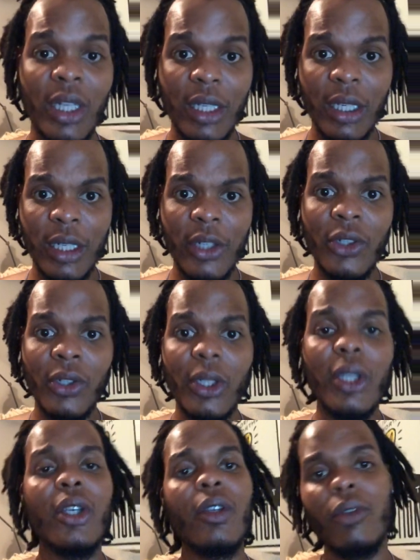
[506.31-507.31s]
initially.
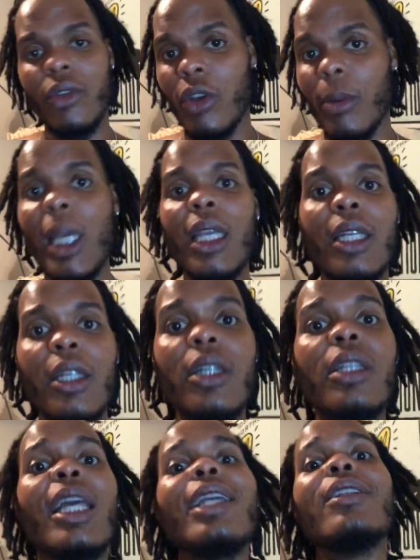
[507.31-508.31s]
You go back and look,
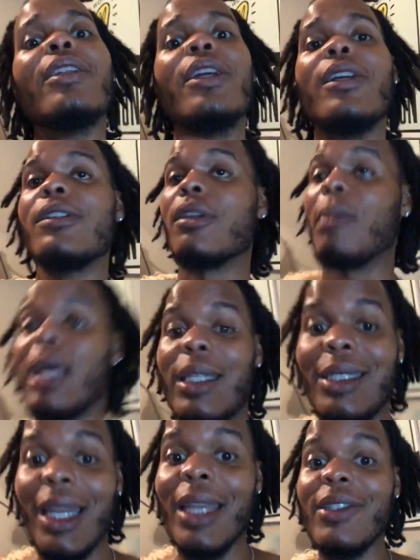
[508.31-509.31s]
somebody
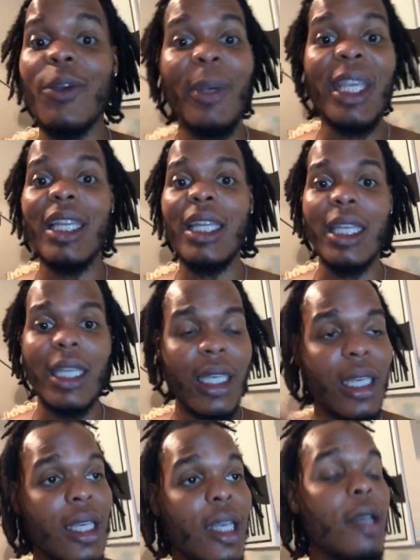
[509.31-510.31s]
changed the wiki link.
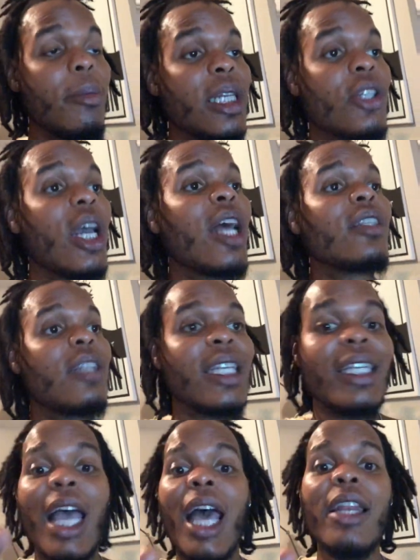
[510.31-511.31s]
But he
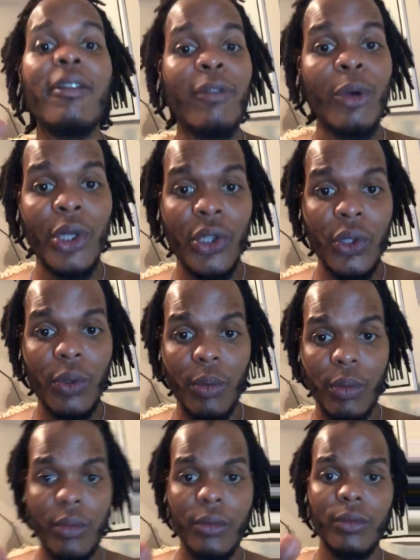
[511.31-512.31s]
died at 42.
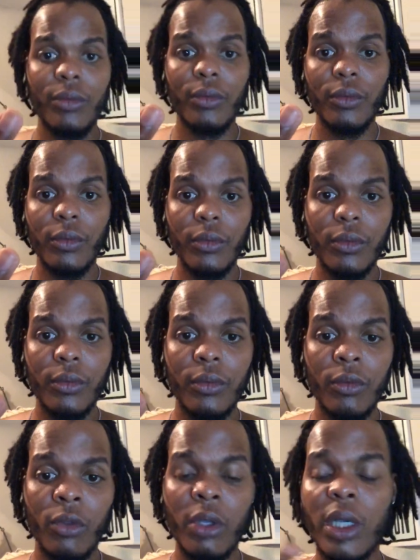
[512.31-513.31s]

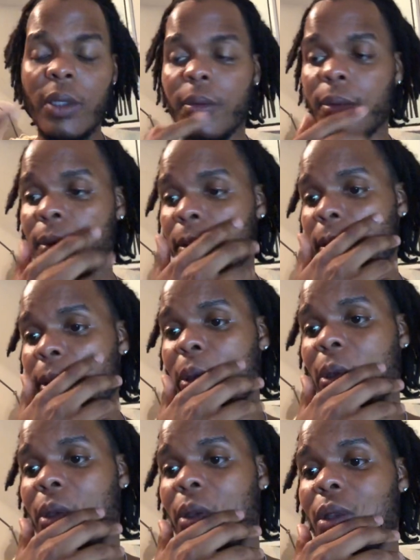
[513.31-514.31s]
Right?
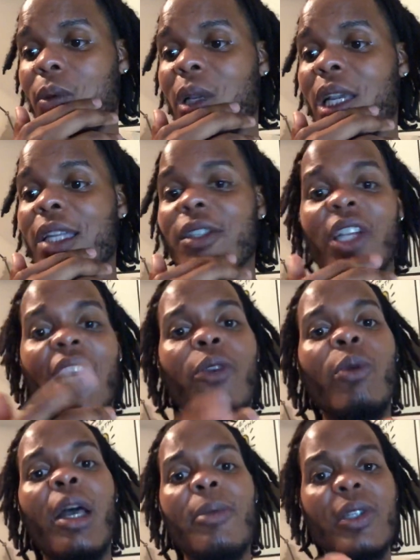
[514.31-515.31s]
Jackie
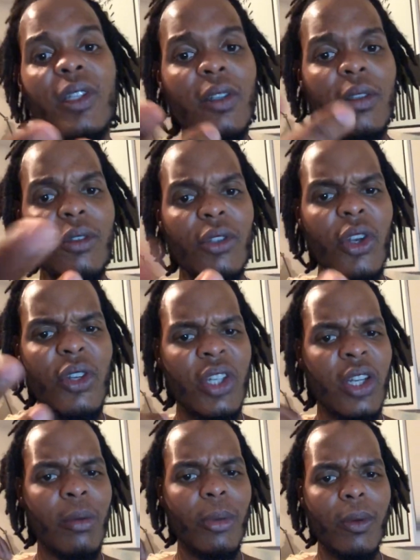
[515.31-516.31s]
Robinson, jersey
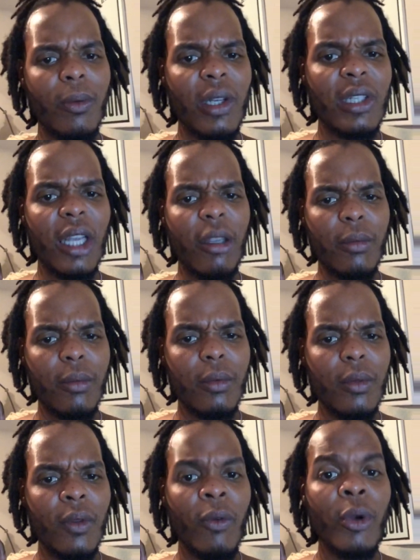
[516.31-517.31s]
number, what is that?
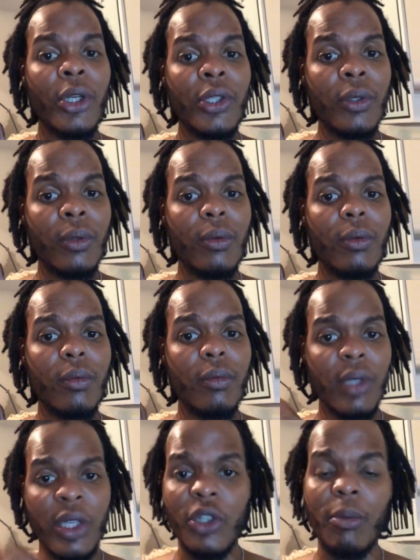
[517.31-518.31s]
42.
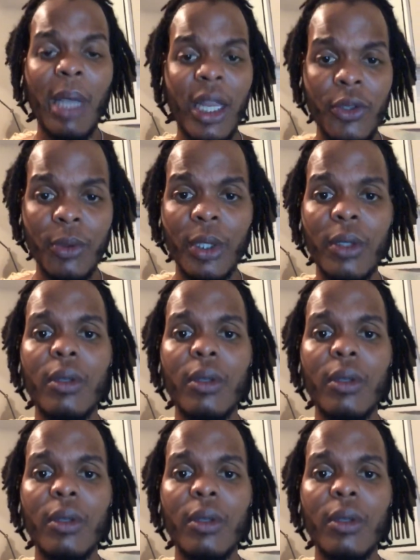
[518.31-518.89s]
In gematria,